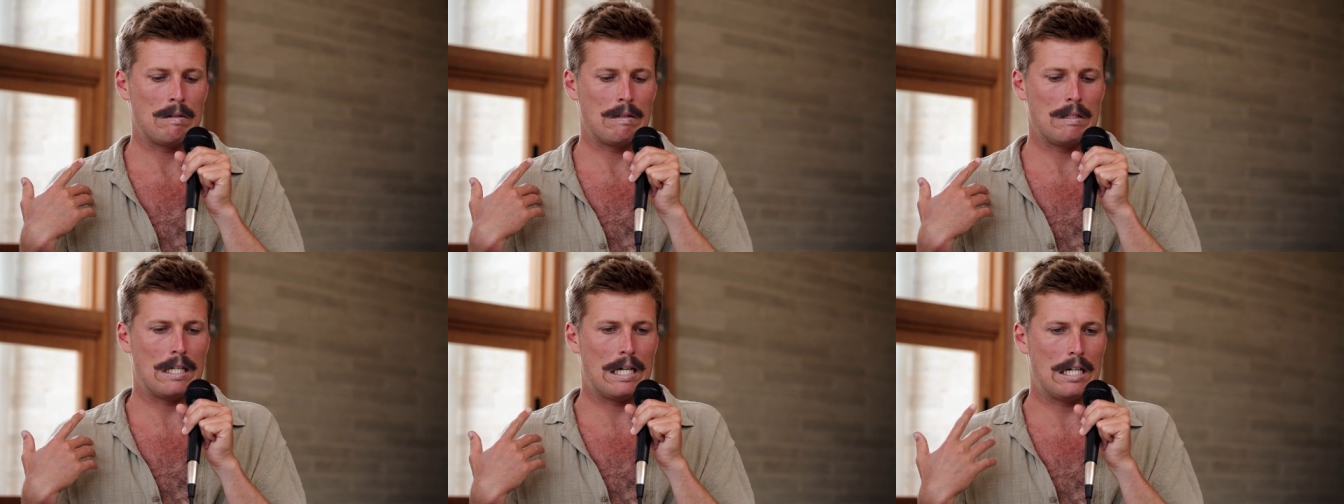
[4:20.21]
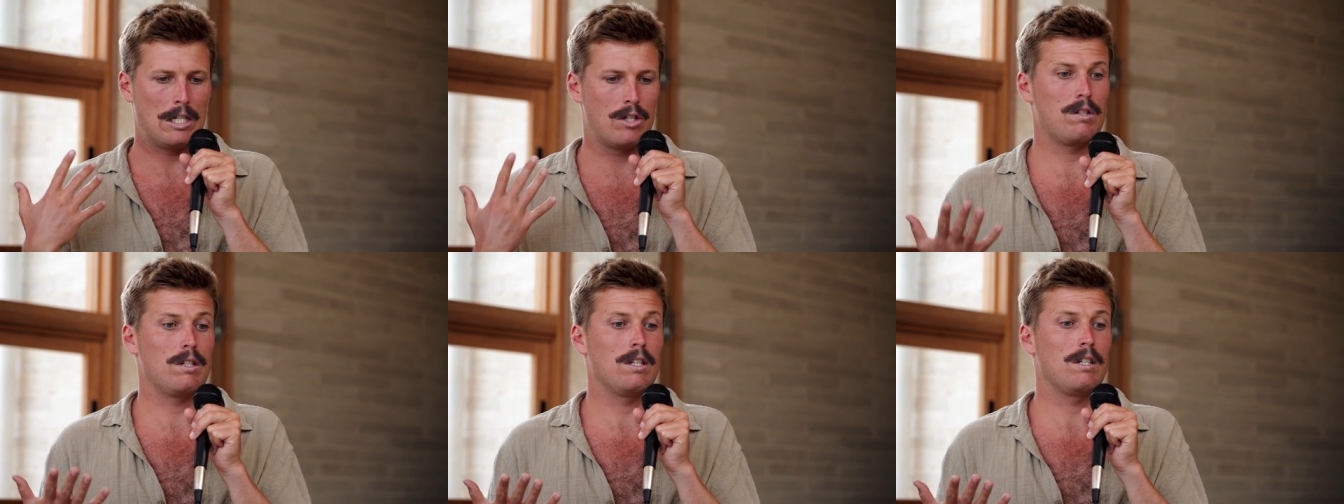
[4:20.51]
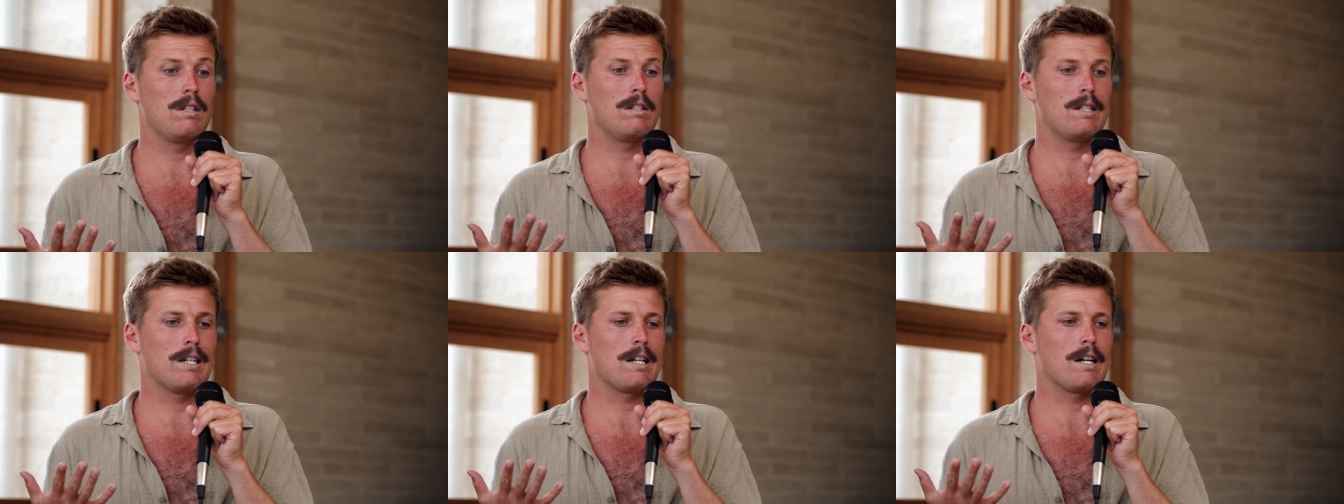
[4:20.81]

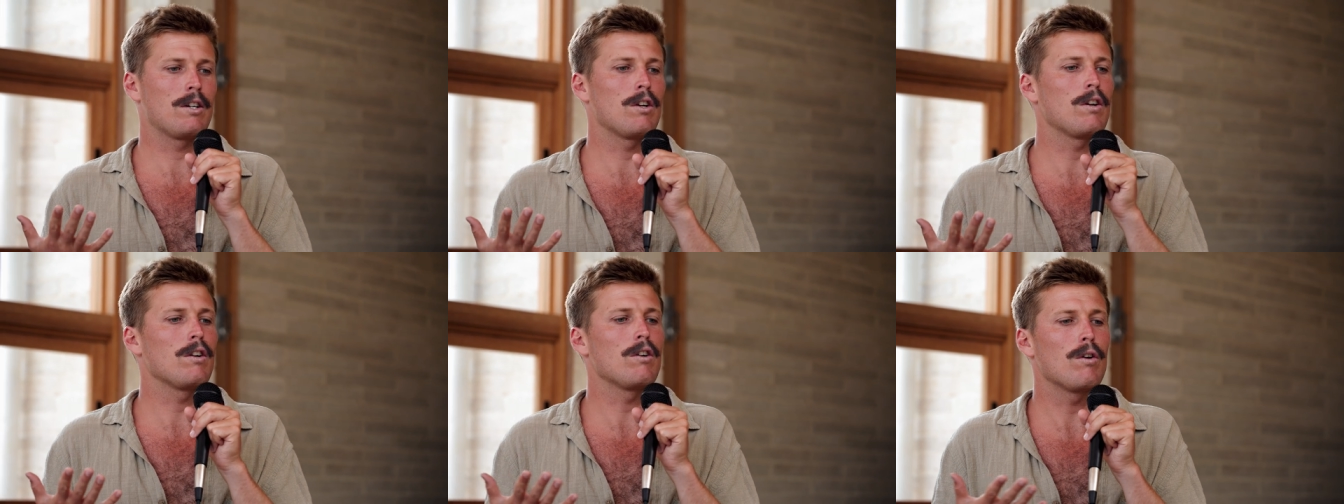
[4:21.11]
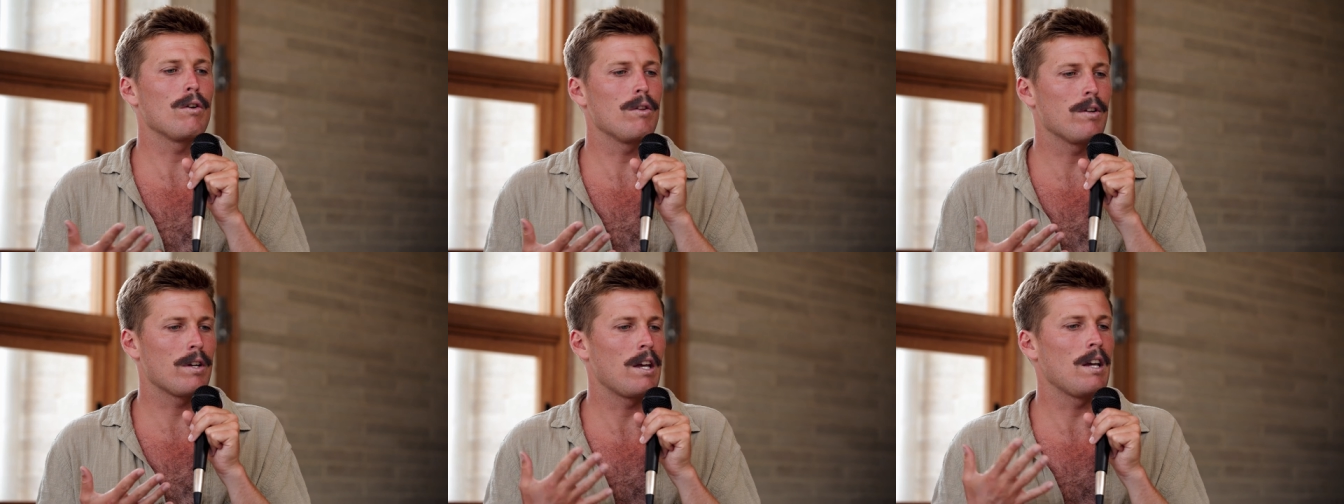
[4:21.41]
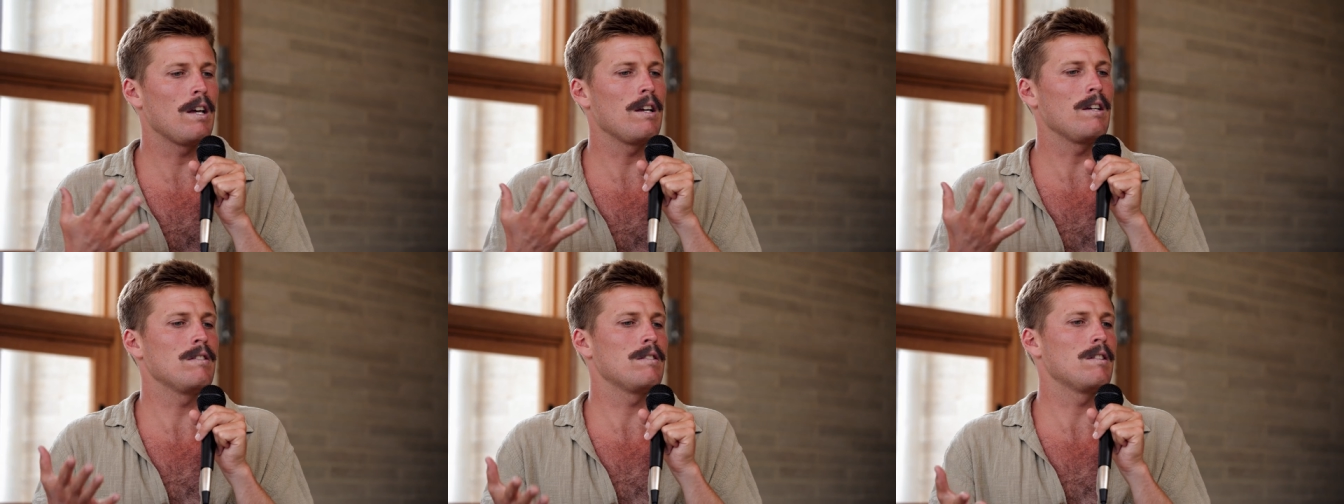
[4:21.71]
largely like I don't know the
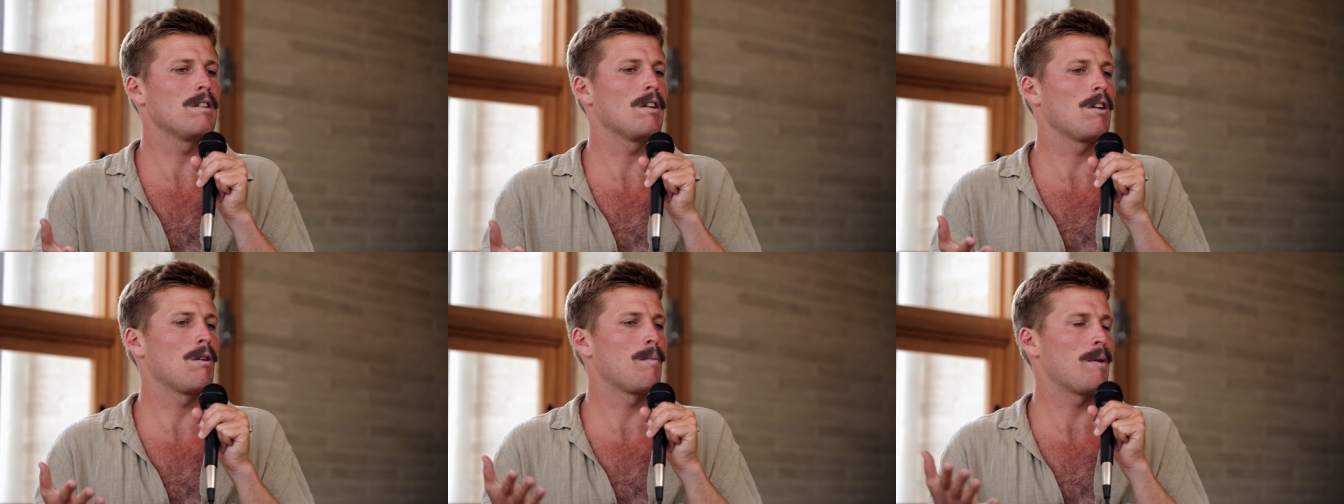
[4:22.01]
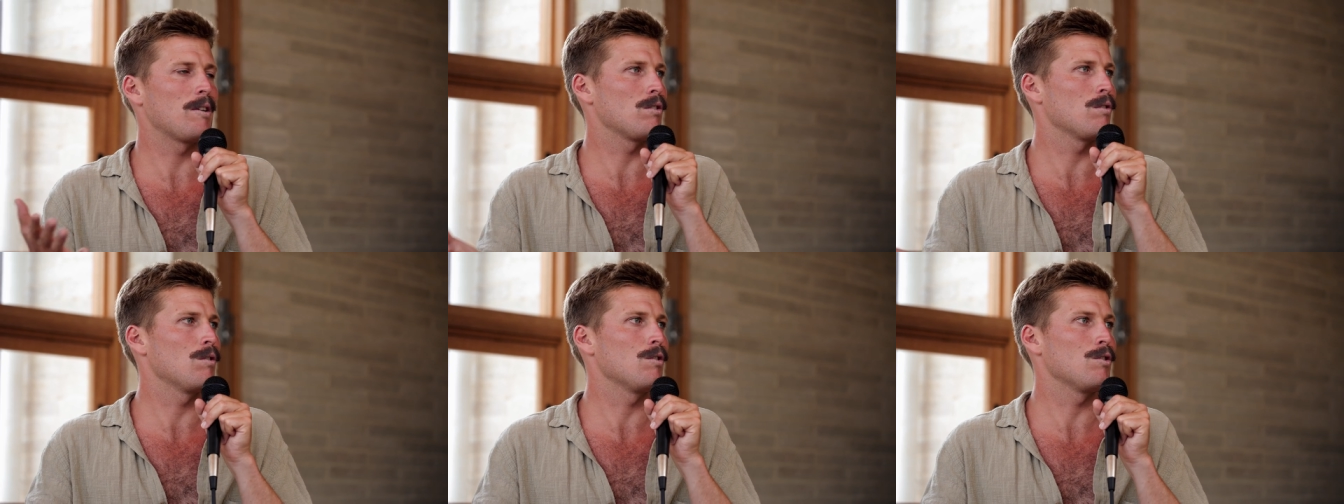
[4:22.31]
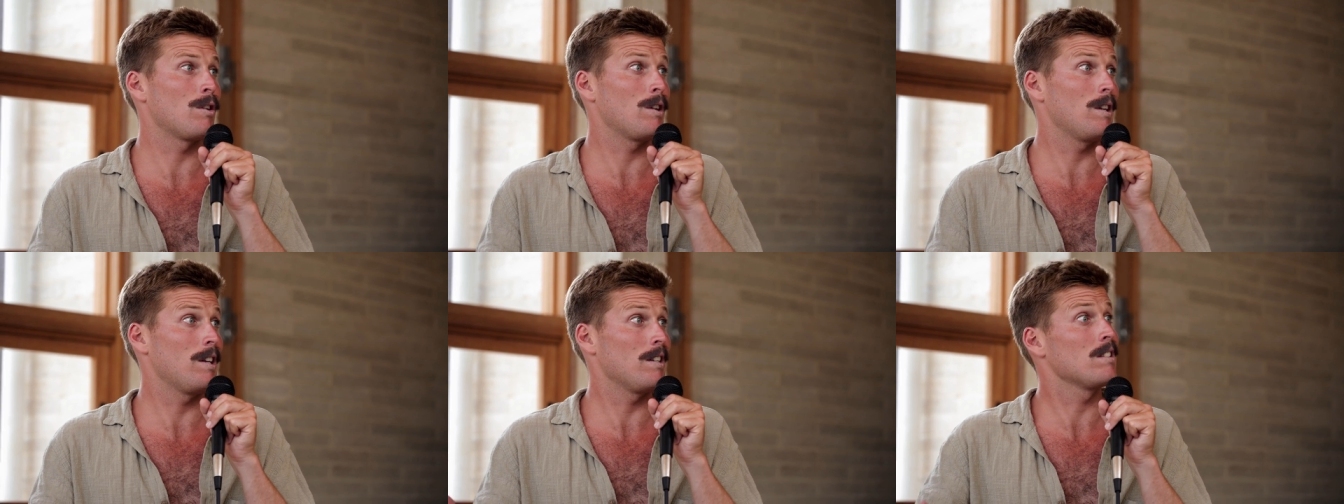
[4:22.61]
keys that a lot of my
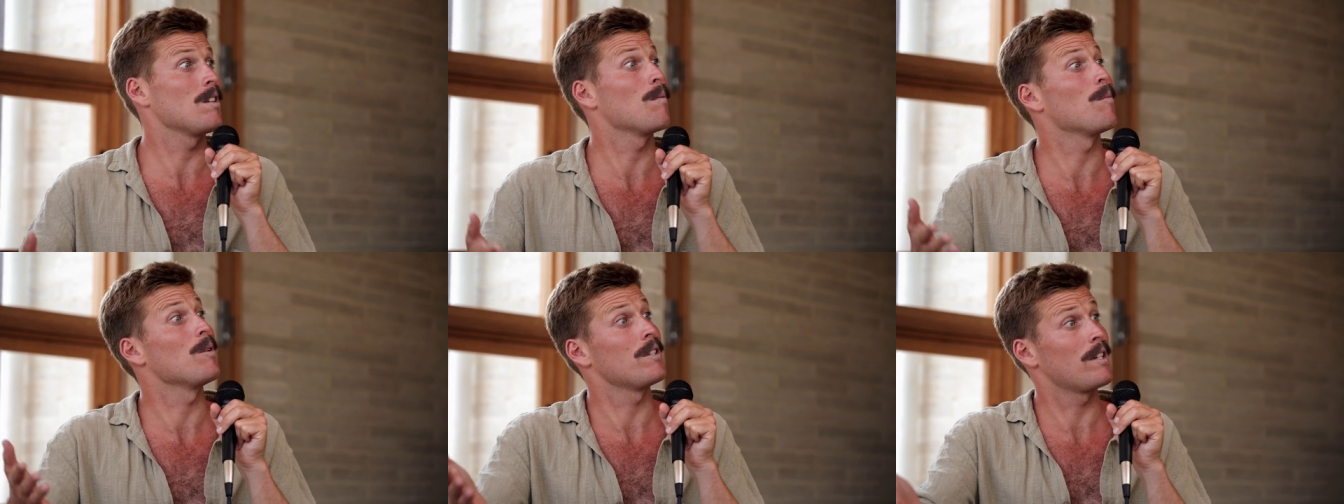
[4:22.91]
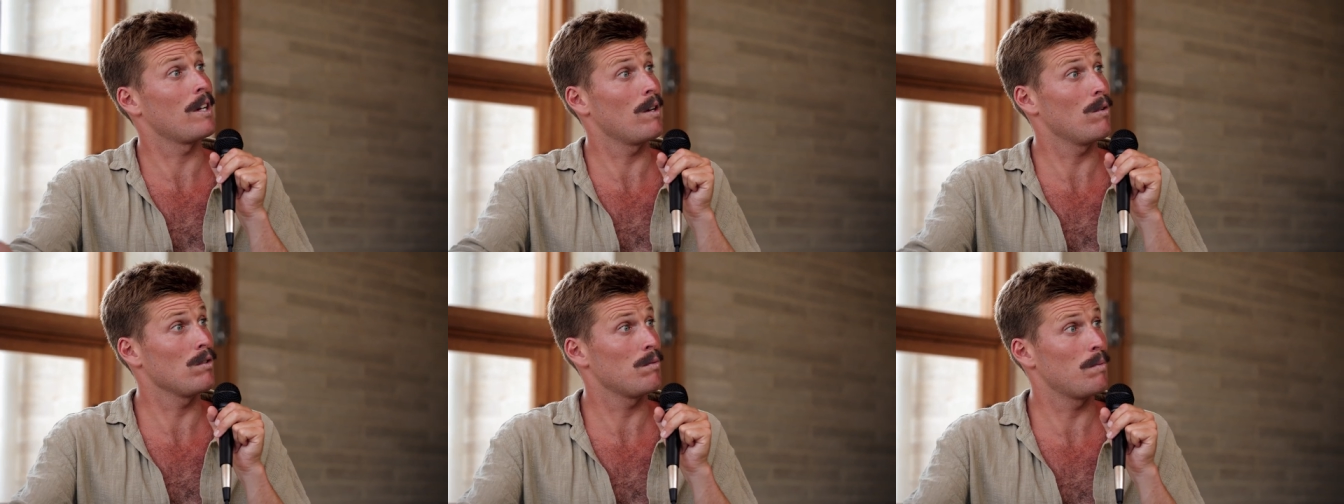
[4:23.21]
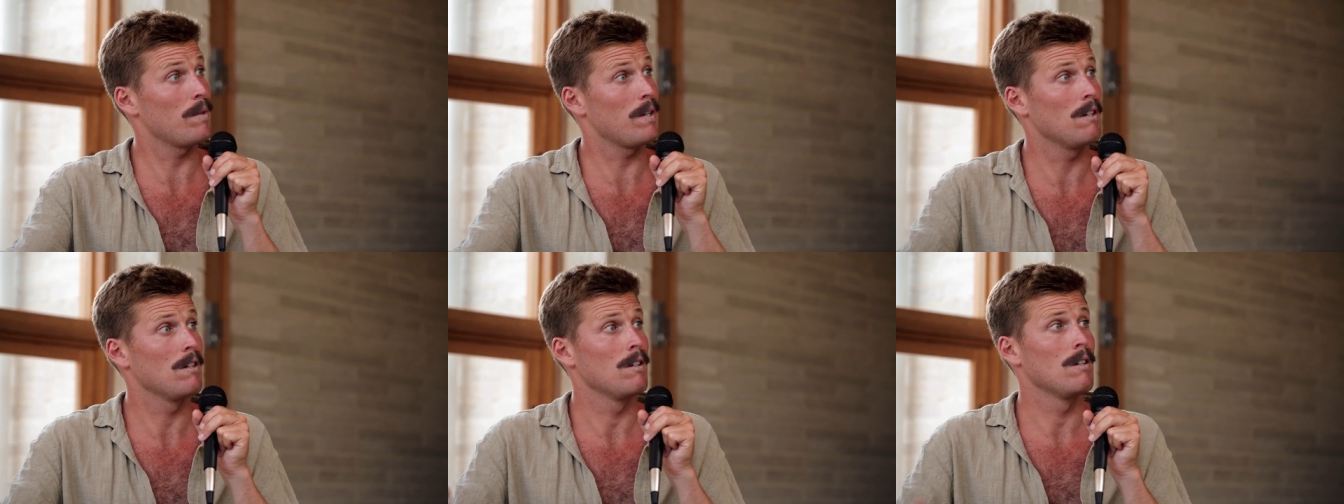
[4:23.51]
songs are unless someone
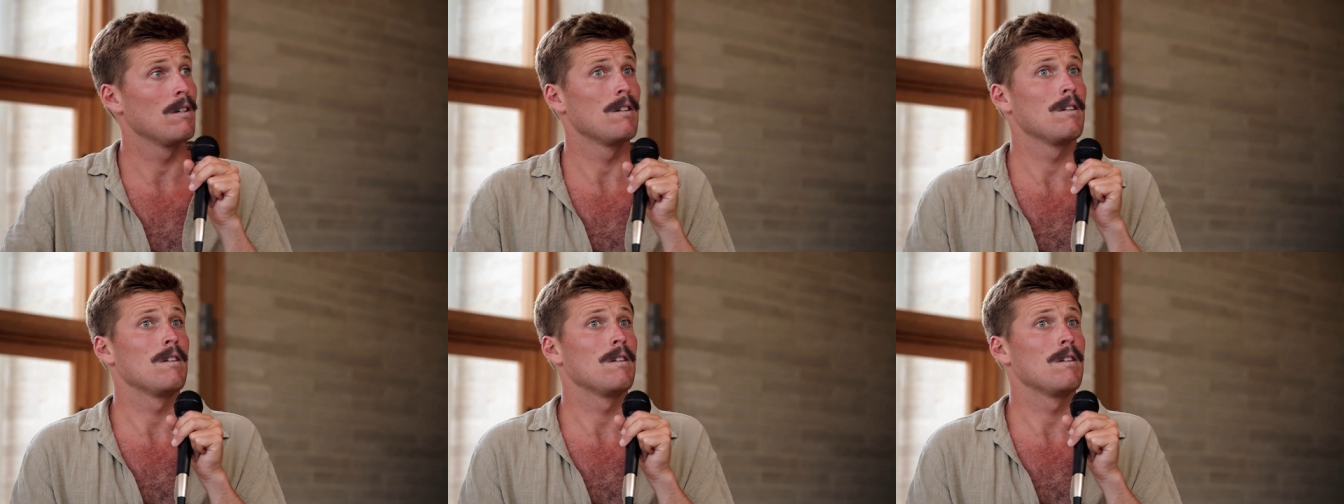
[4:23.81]
tells me.